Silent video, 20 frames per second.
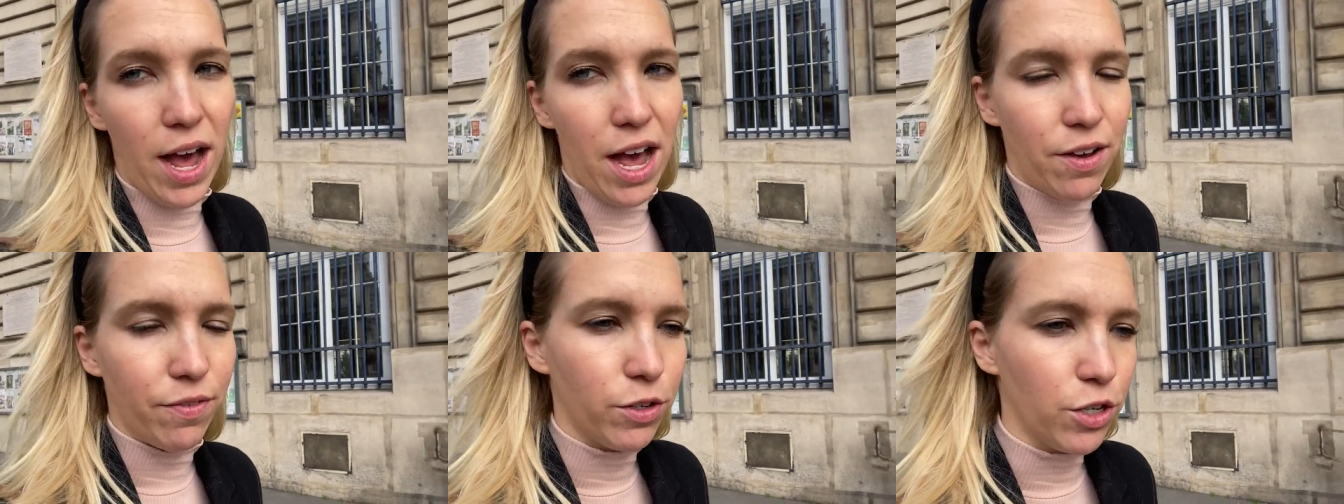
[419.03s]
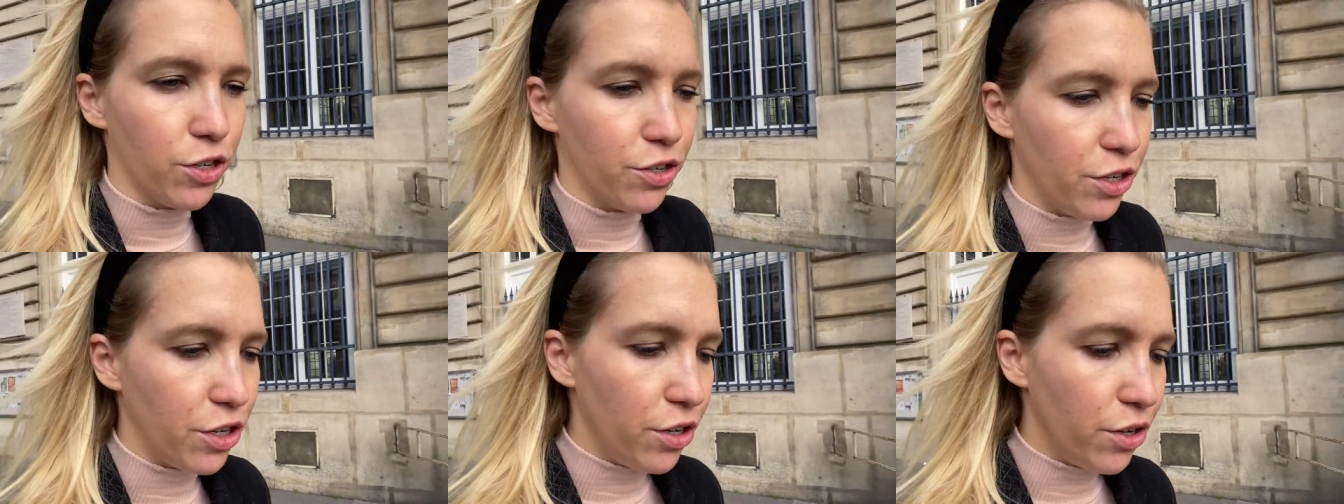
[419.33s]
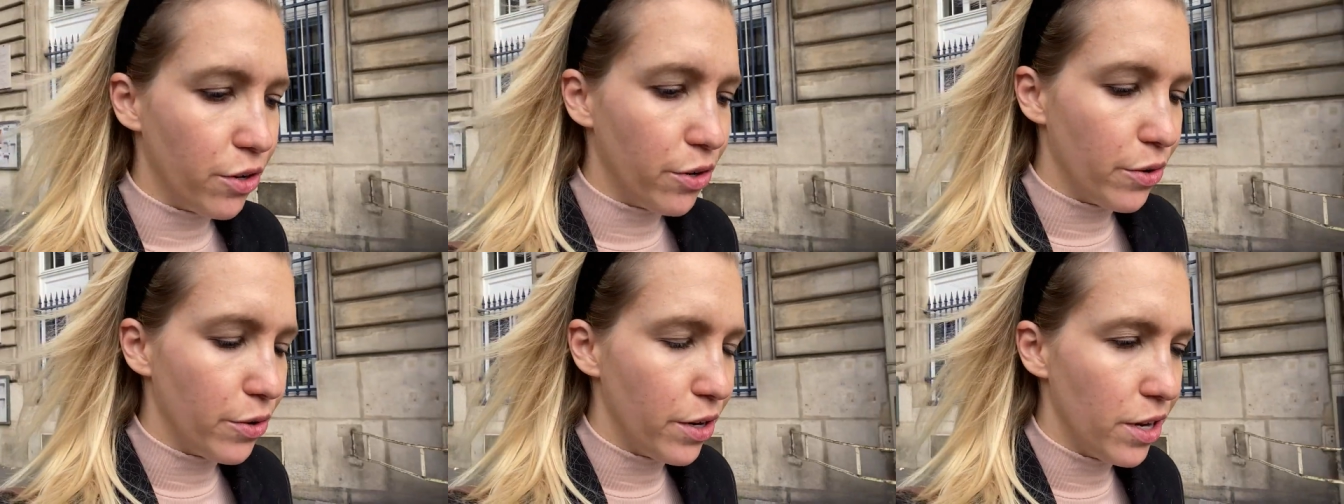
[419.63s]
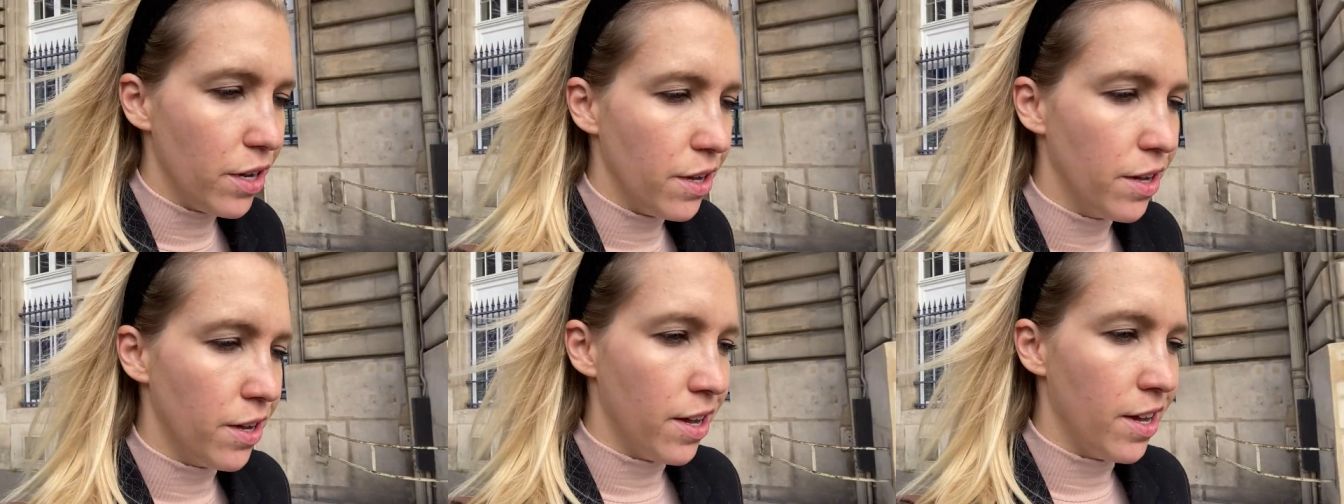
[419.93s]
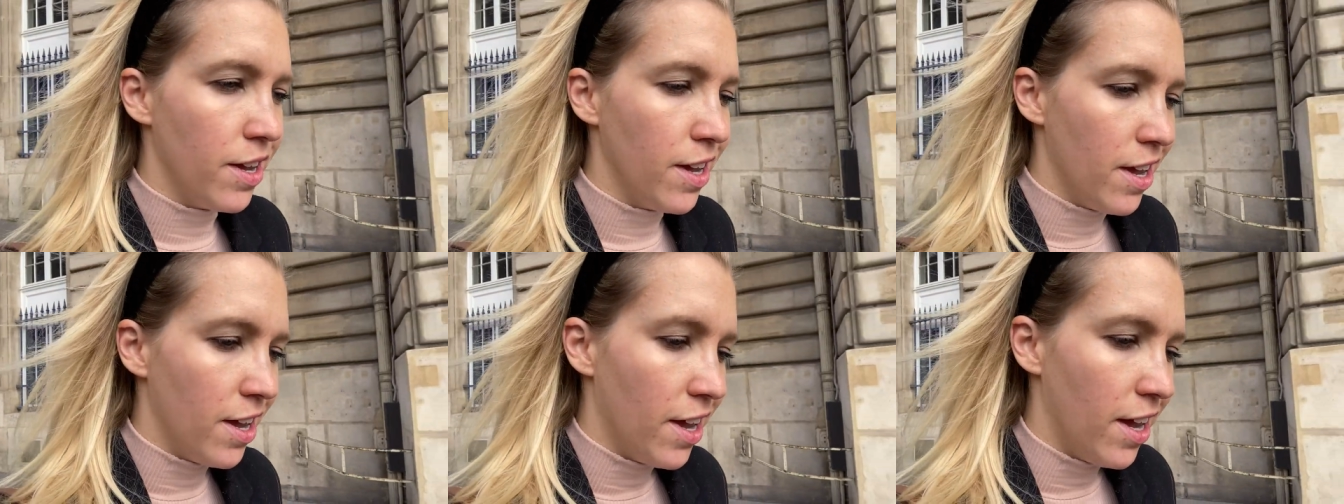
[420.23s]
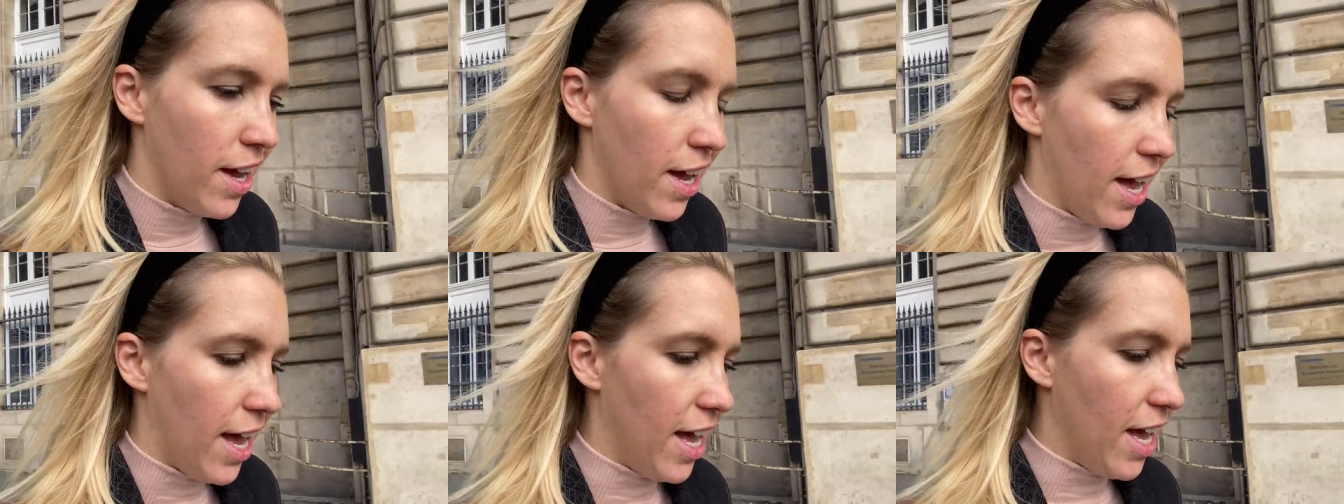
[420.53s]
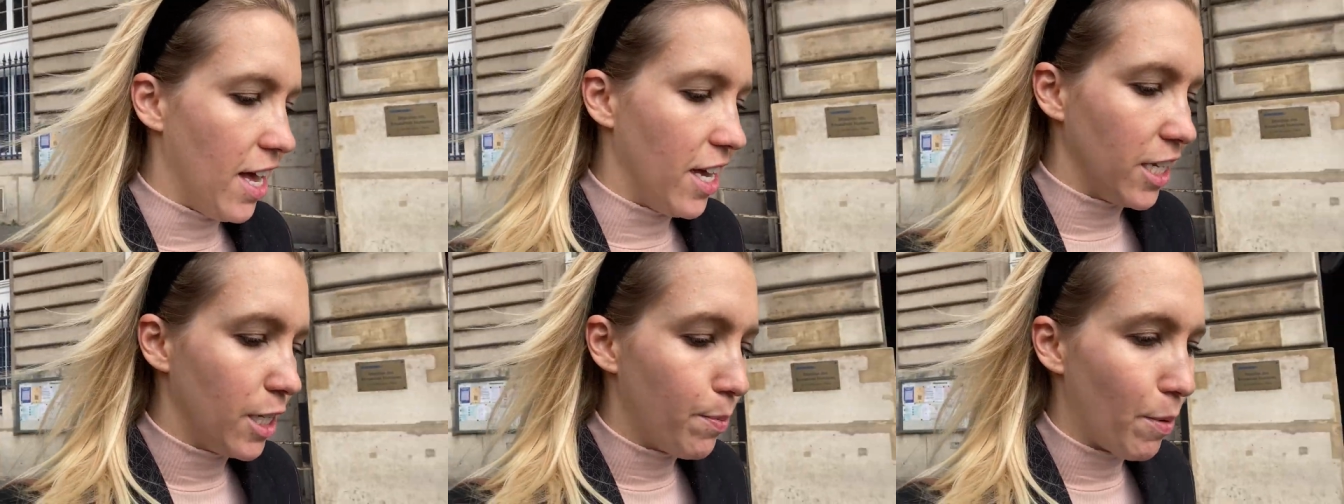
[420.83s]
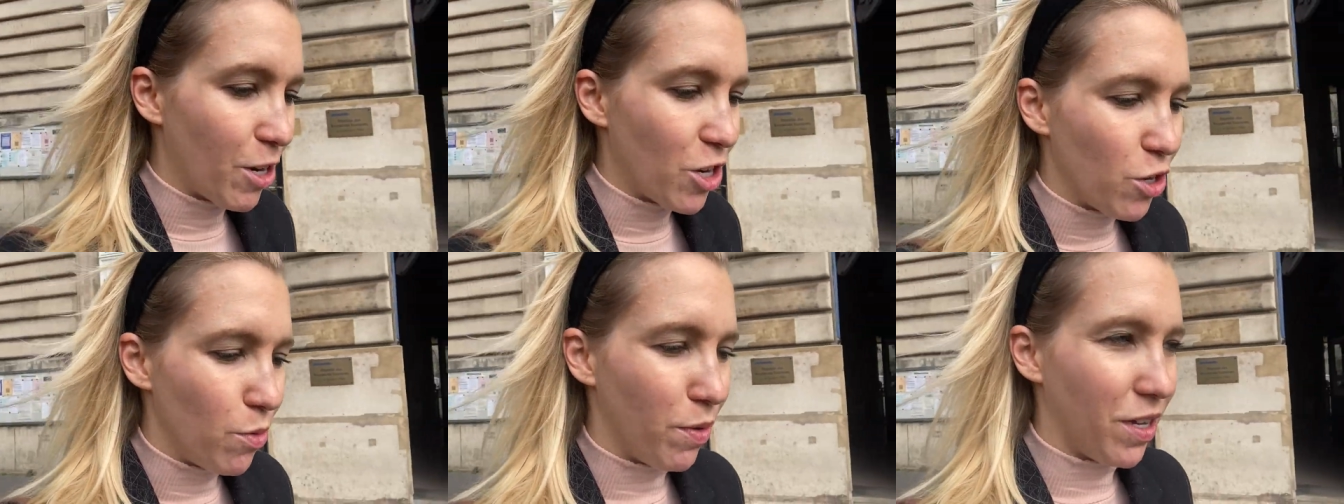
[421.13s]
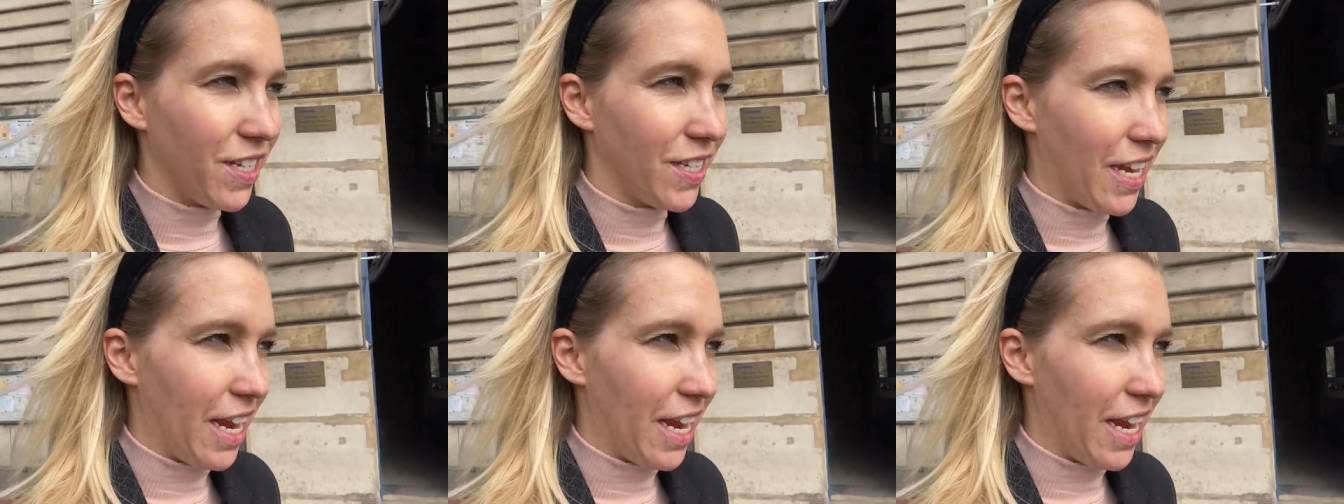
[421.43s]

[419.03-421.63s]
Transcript: afternoon, uh, especially because